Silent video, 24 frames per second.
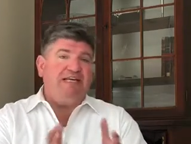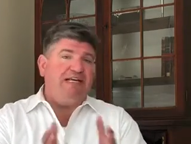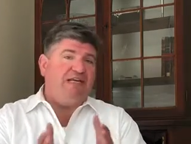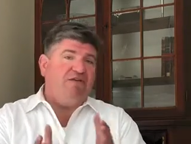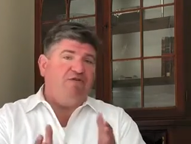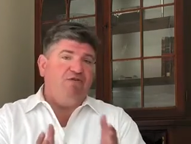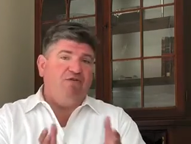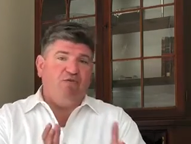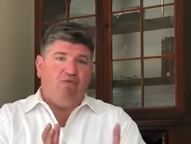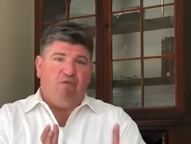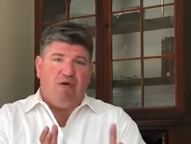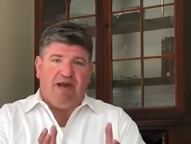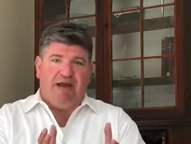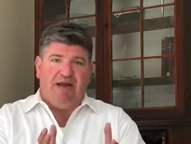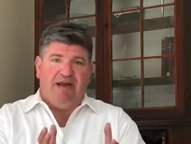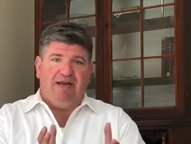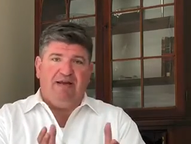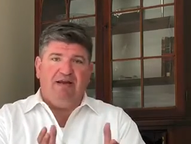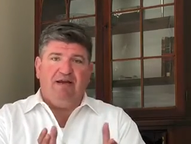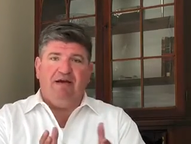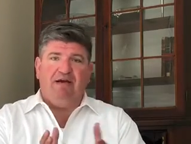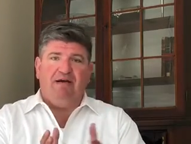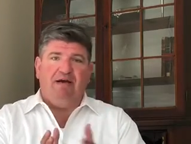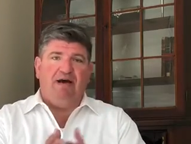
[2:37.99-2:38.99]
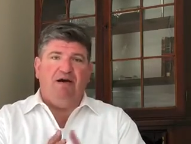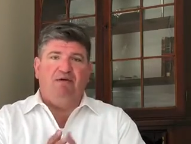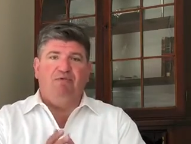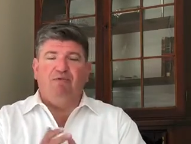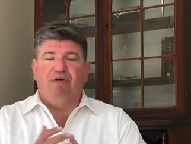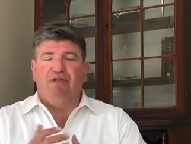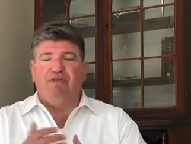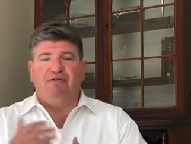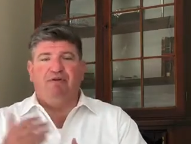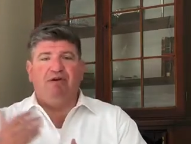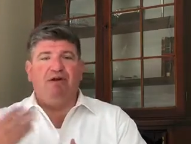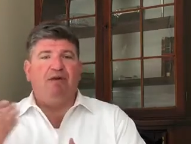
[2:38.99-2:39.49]
either way,
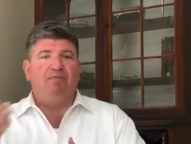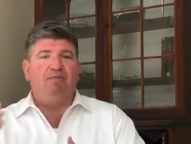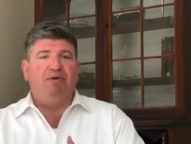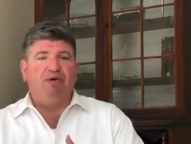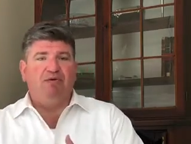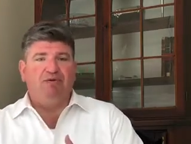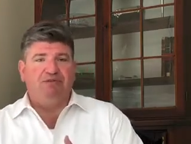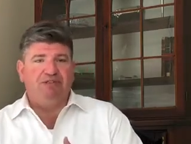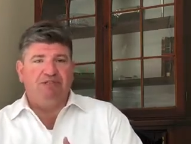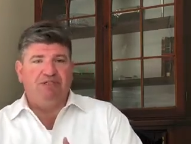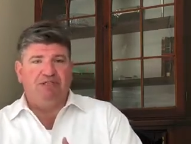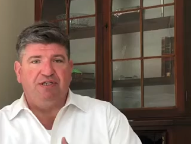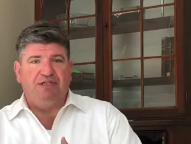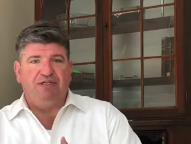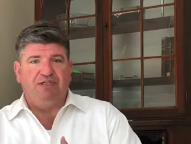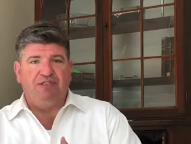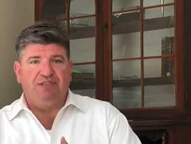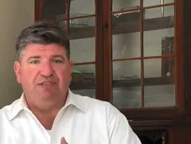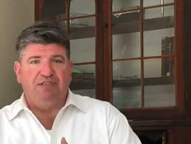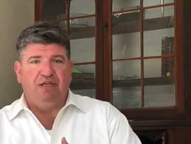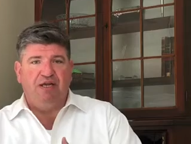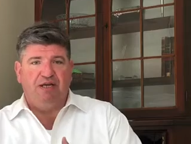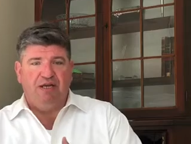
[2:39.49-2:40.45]
whether it upholds the